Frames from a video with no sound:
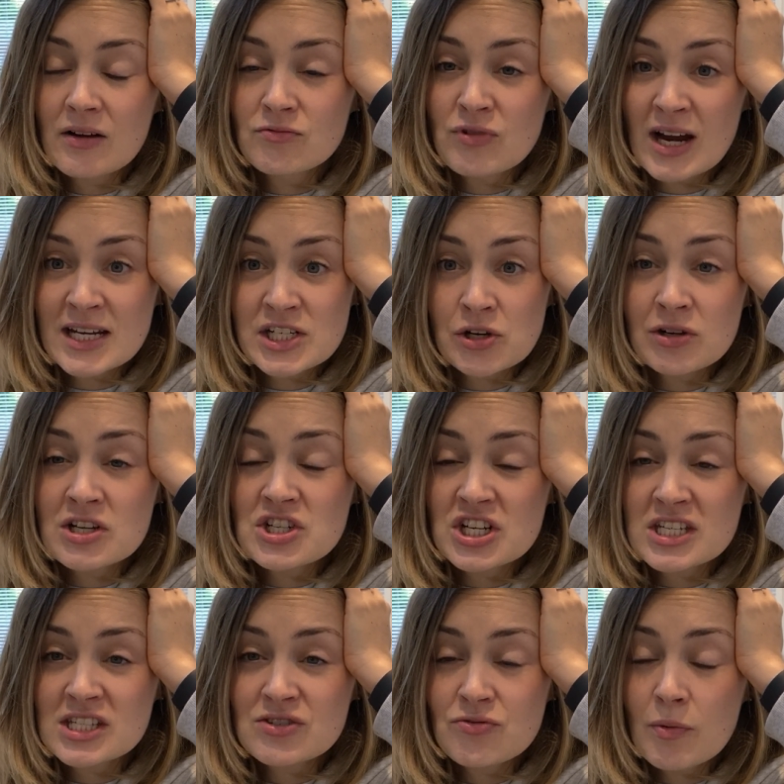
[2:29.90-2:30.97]

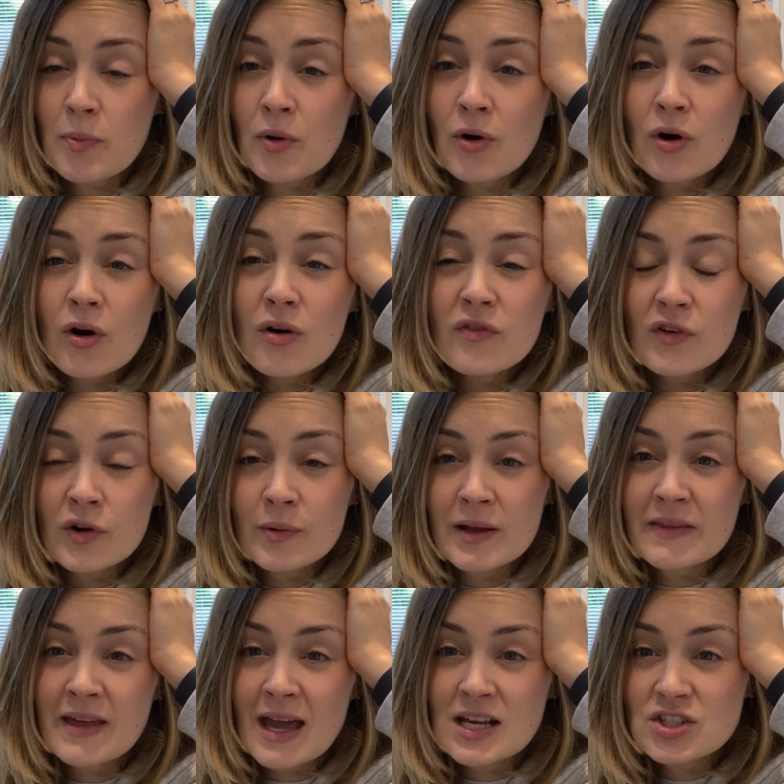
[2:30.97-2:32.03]
radiologist's report
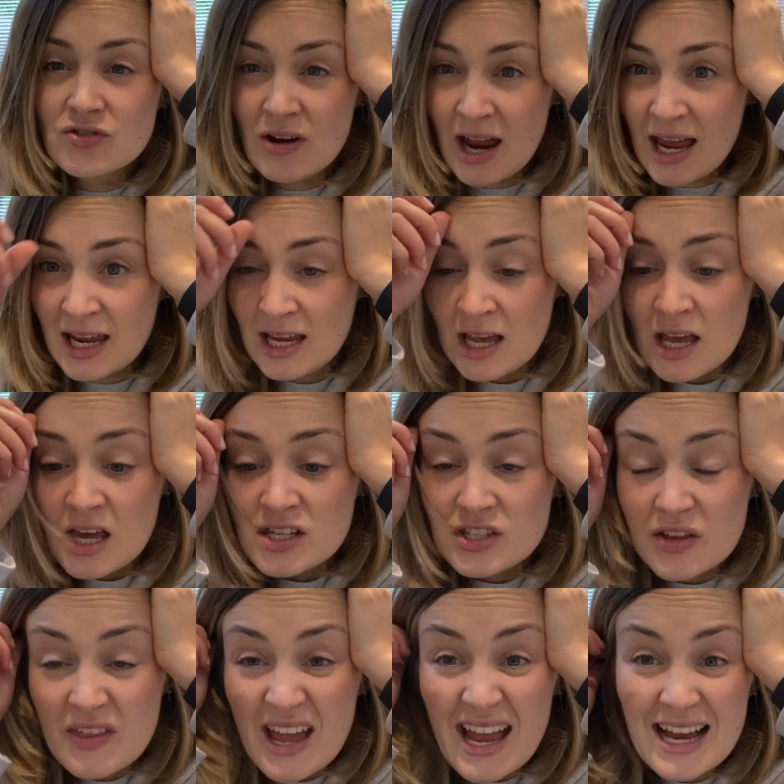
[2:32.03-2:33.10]
following the x-ray.
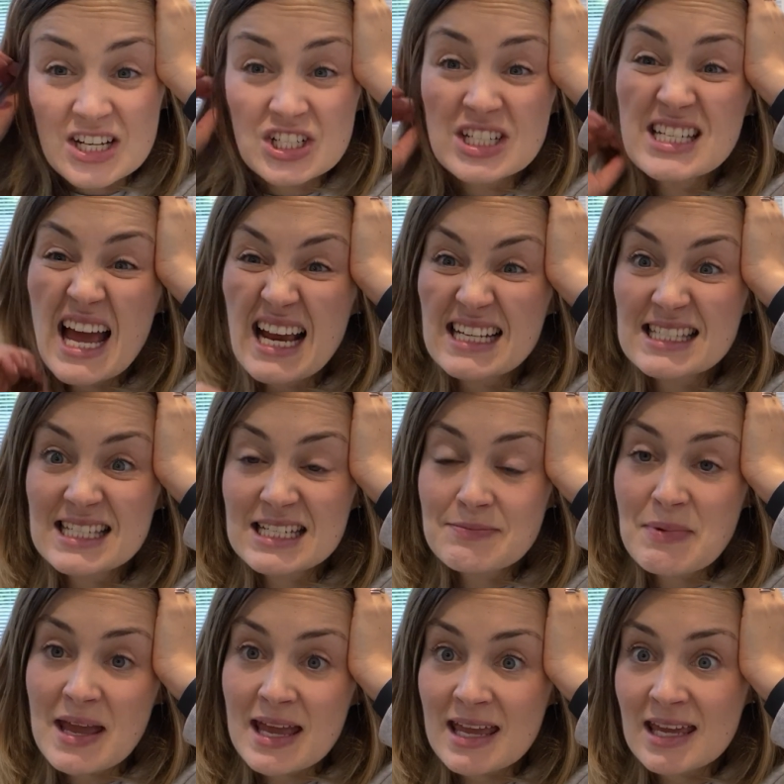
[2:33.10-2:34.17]
So they actually texted
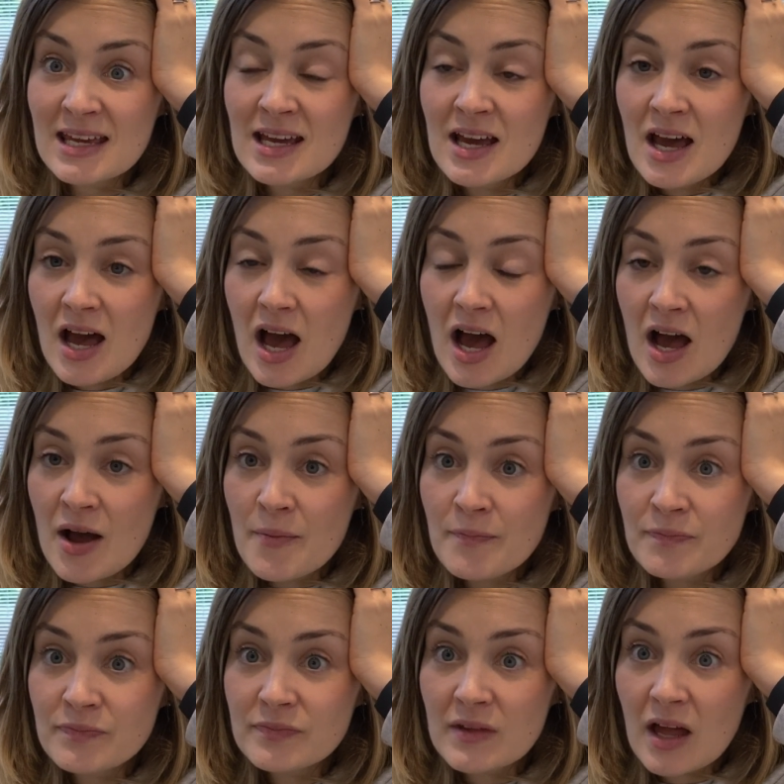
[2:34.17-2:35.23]
me
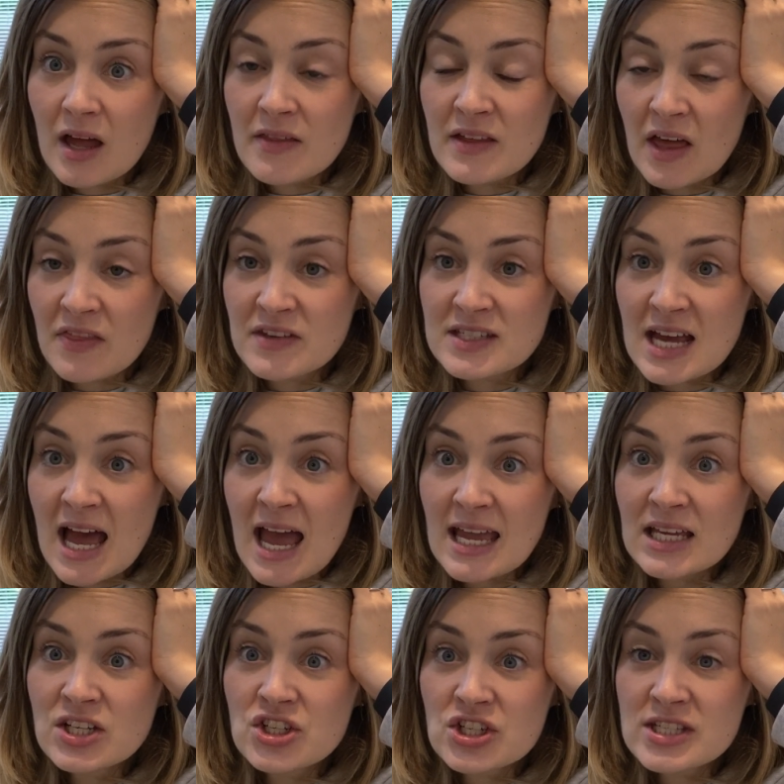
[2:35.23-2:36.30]
the other
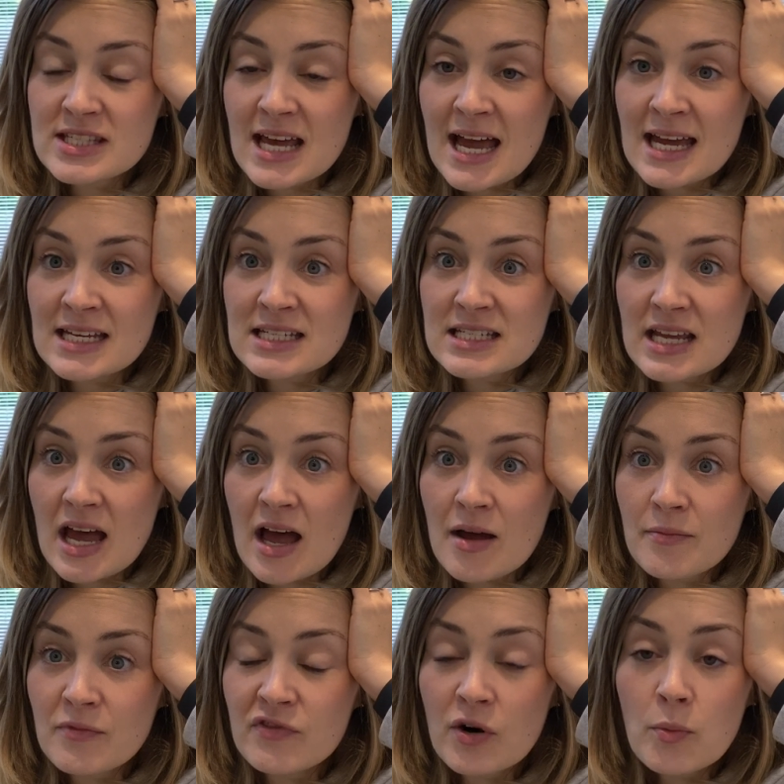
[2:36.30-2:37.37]
day and just said,
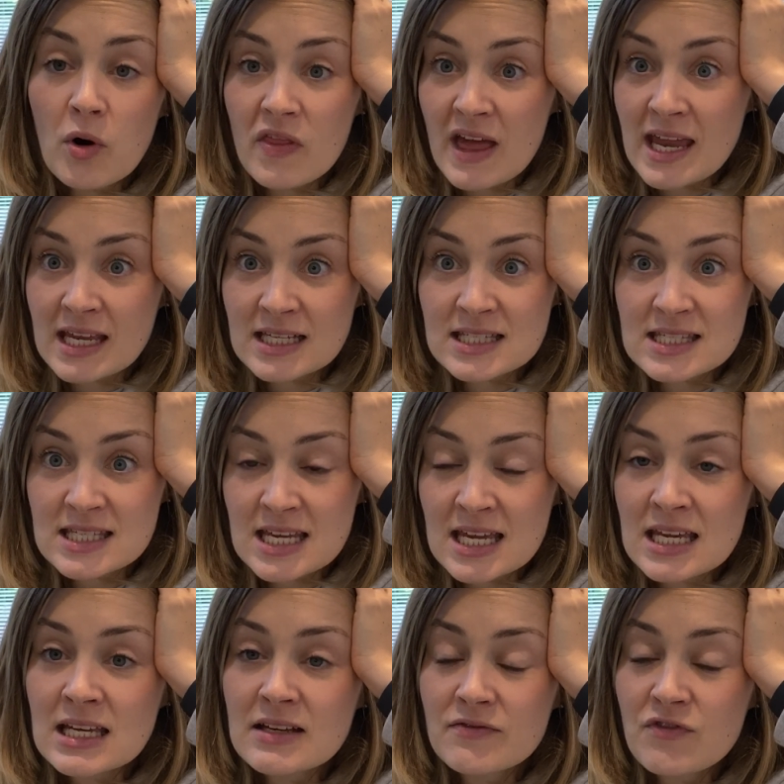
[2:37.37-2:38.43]
from what they can
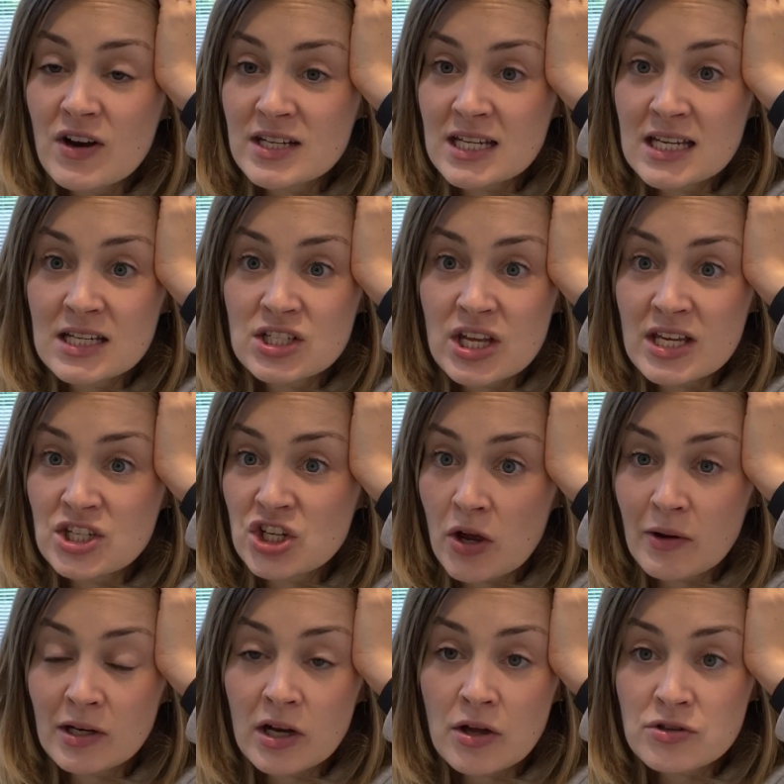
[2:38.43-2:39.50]
see, Freddie is
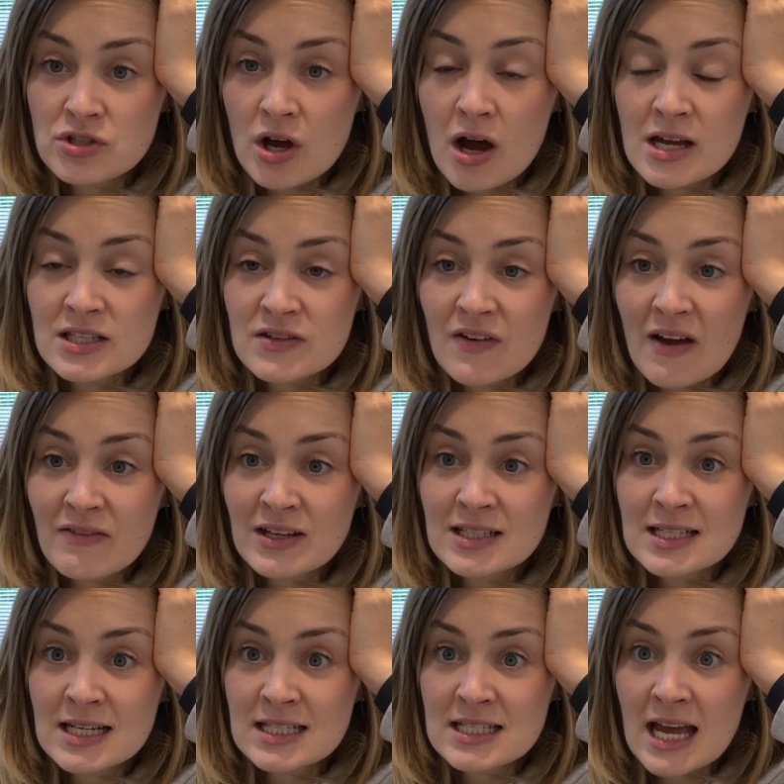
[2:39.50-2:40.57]
showing no signs of having
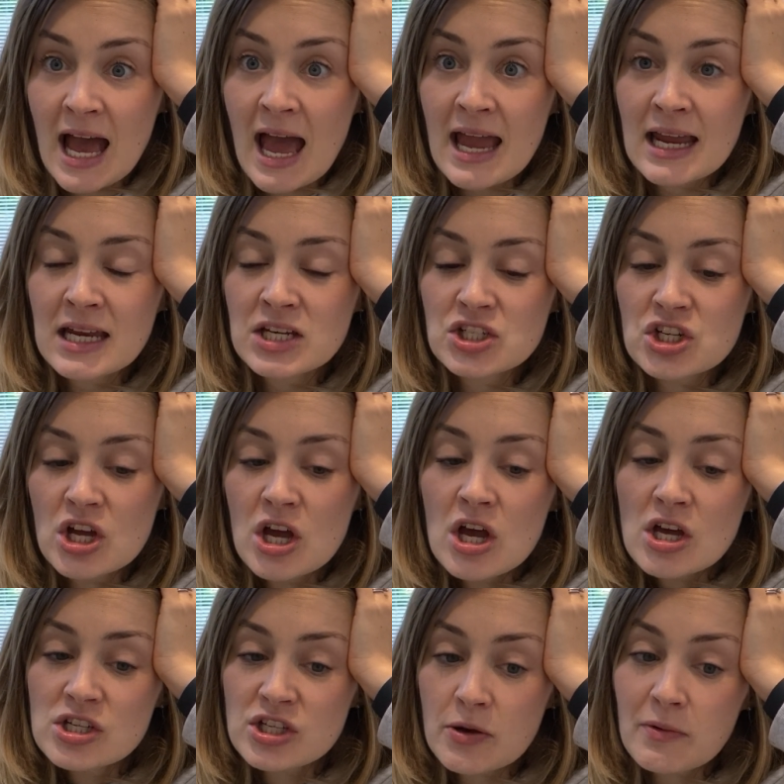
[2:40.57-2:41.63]
DDH.
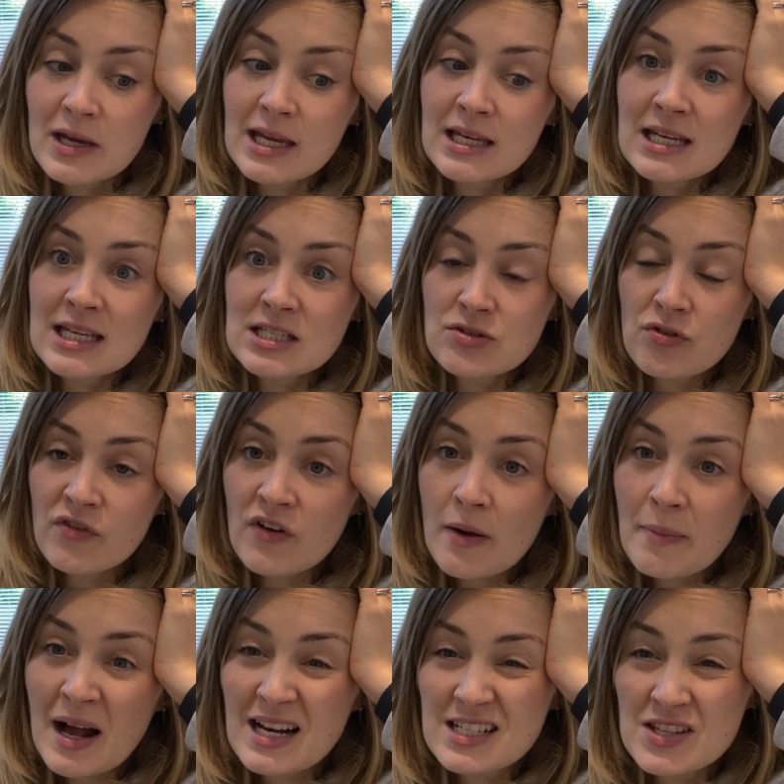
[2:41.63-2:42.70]
So we need to refer
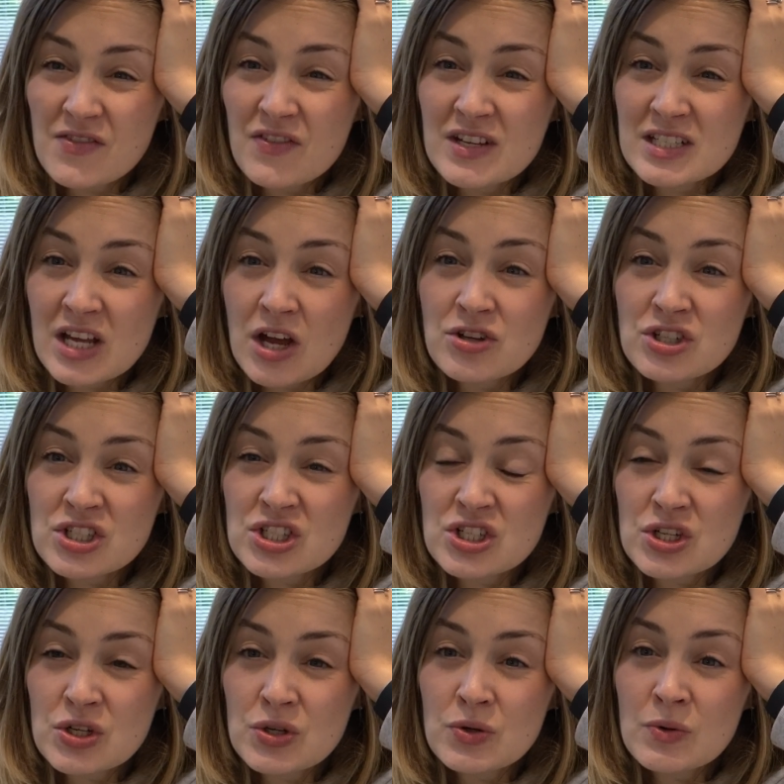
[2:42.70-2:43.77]
back to the physio just
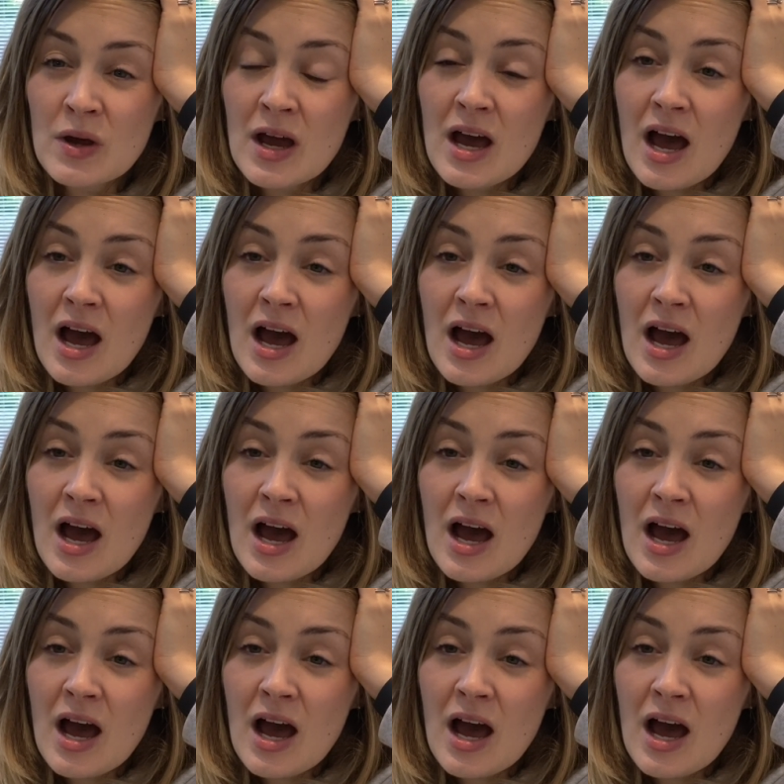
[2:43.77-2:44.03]
to